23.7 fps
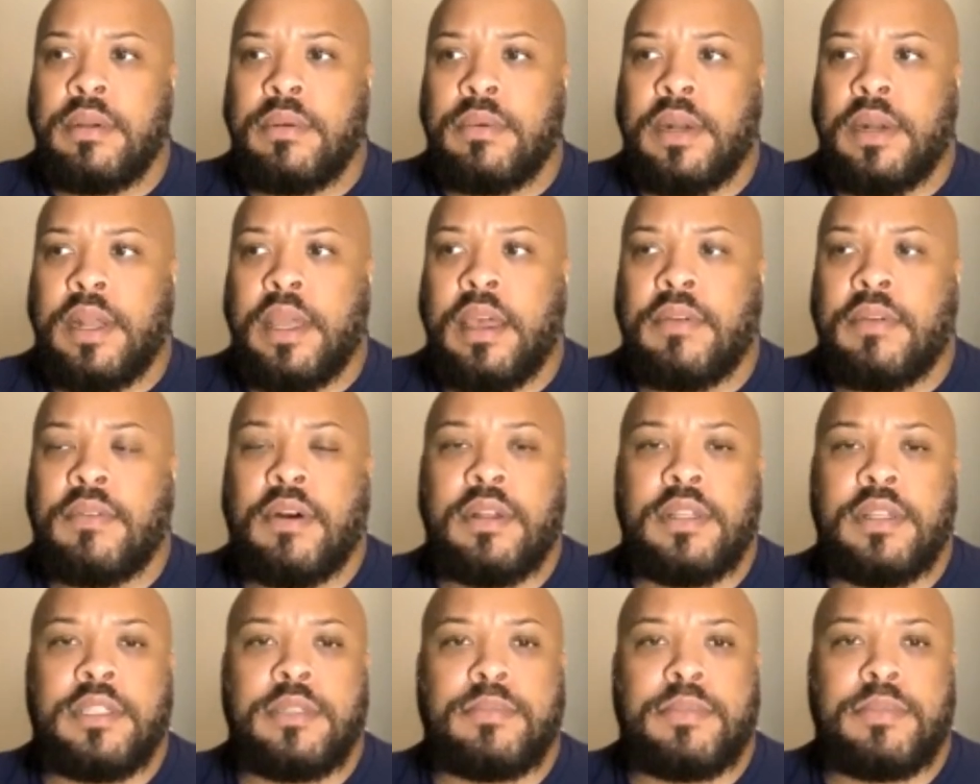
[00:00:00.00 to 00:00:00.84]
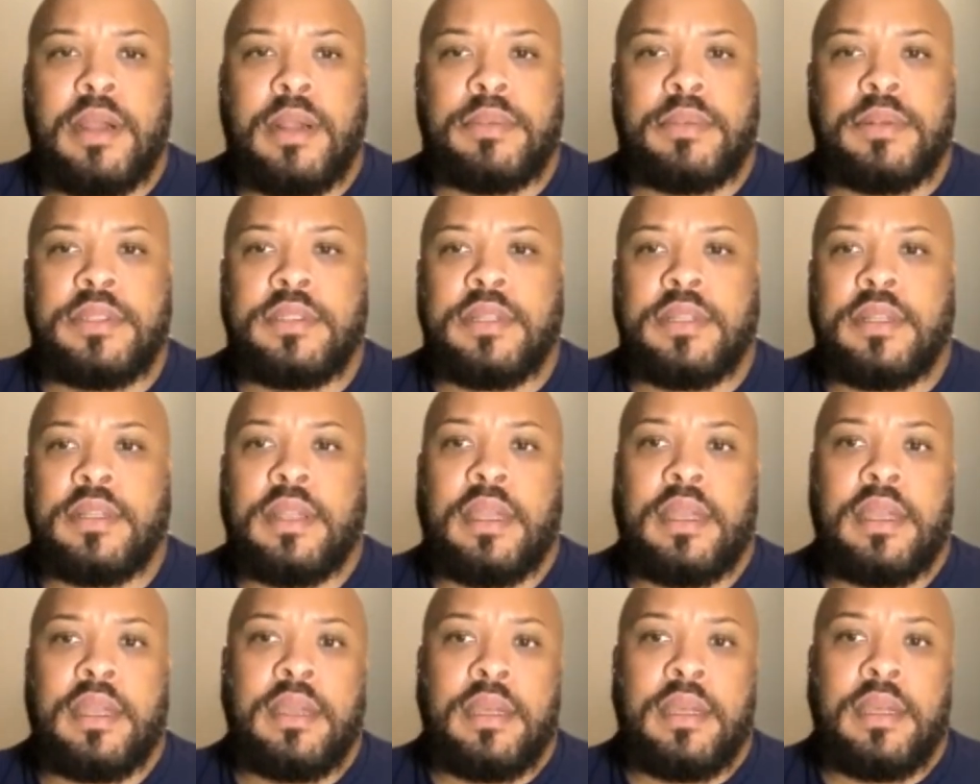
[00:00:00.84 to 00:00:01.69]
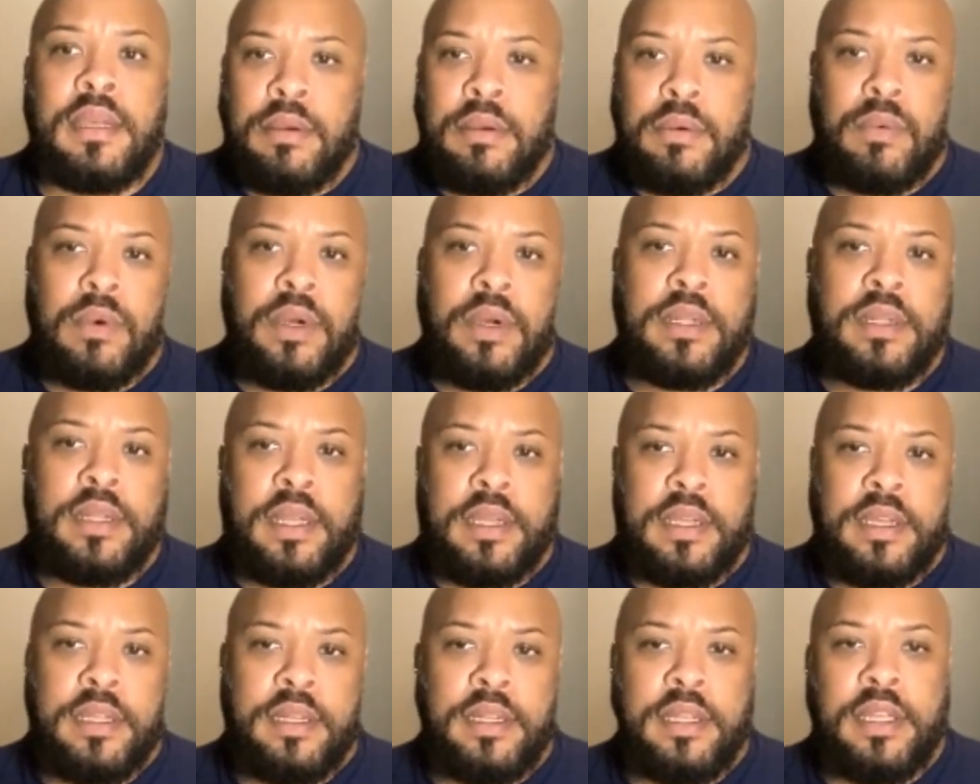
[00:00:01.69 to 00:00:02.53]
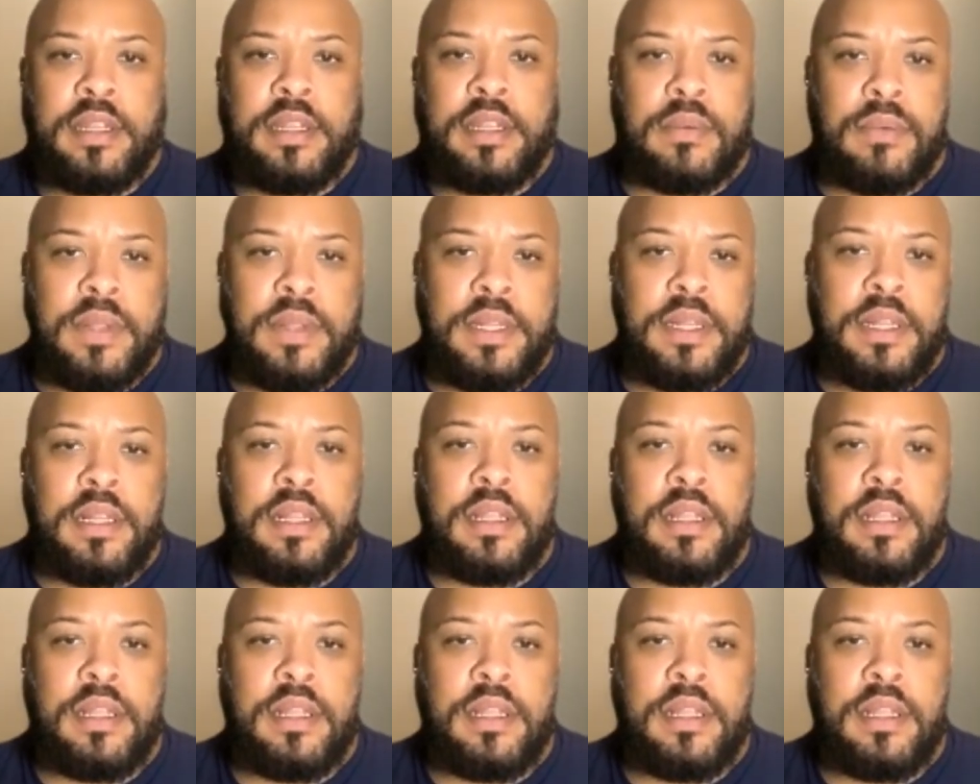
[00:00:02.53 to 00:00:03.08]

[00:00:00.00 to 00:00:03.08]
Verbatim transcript: where they have all these properties that they one they couldn't get the rent